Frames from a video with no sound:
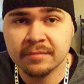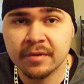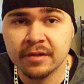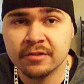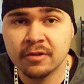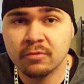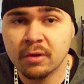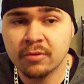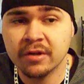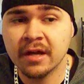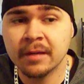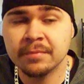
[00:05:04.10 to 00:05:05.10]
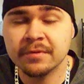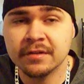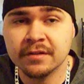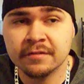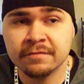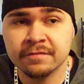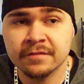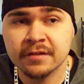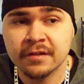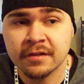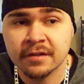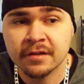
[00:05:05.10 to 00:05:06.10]
about, what would happen if
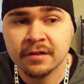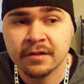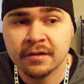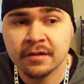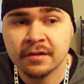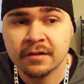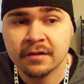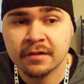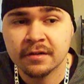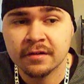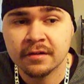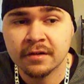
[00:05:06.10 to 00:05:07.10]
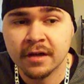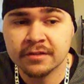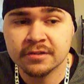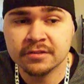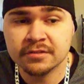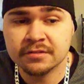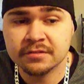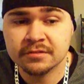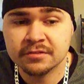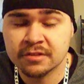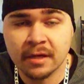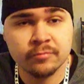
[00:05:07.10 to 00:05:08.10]
I just
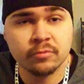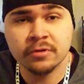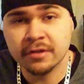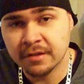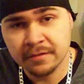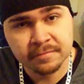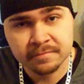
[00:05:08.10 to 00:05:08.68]
stopped working?